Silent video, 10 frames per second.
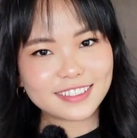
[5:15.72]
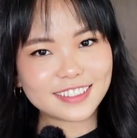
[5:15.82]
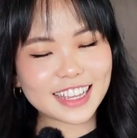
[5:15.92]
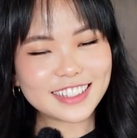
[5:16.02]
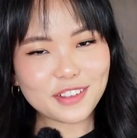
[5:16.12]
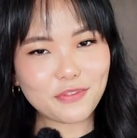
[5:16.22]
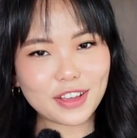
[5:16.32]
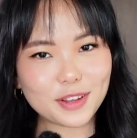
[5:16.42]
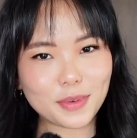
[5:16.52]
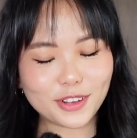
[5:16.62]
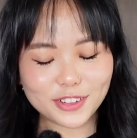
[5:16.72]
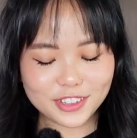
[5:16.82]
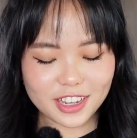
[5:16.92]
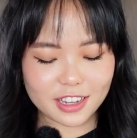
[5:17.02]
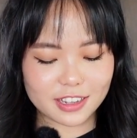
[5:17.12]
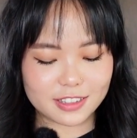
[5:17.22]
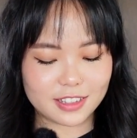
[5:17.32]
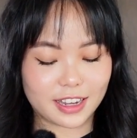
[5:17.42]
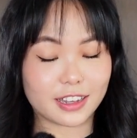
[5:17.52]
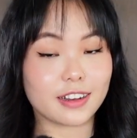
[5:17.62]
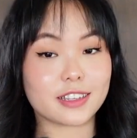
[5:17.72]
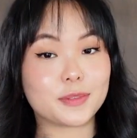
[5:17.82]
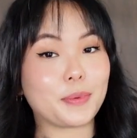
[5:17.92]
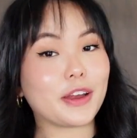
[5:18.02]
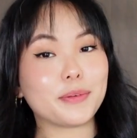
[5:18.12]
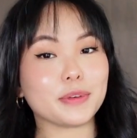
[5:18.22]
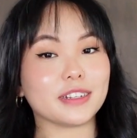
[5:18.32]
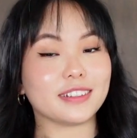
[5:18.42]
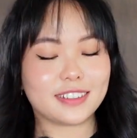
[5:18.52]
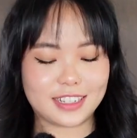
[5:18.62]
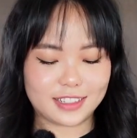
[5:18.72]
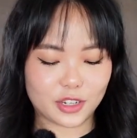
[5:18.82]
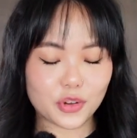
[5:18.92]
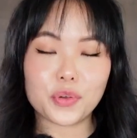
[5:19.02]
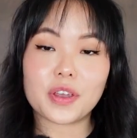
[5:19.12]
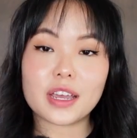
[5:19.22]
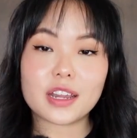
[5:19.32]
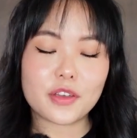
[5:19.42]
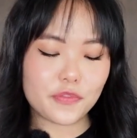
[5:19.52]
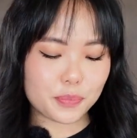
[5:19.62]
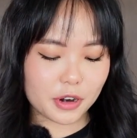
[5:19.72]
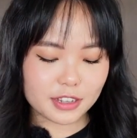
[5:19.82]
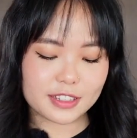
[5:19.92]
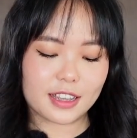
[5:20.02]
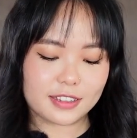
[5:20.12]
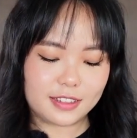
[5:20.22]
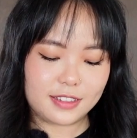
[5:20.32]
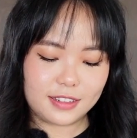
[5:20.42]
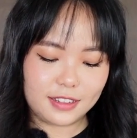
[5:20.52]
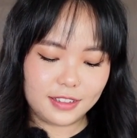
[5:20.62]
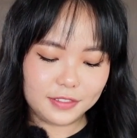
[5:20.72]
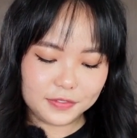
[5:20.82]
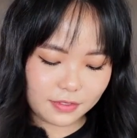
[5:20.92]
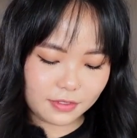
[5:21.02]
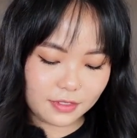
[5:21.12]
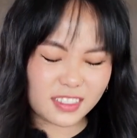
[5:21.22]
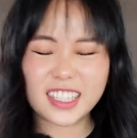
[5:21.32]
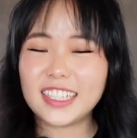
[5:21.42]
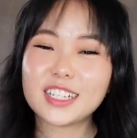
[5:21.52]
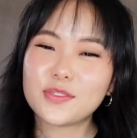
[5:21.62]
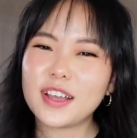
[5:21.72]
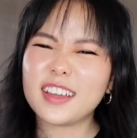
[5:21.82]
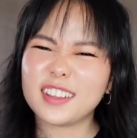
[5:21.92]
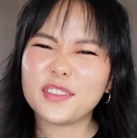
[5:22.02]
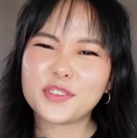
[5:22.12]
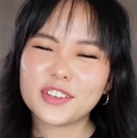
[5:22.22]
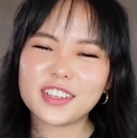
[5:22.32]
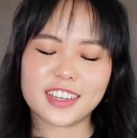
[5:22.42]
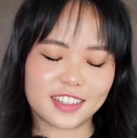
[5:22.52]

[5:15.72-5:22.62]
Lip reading: that's the fun about cooking. It's like an experiment. It's a creative process. And that's why I love cooking.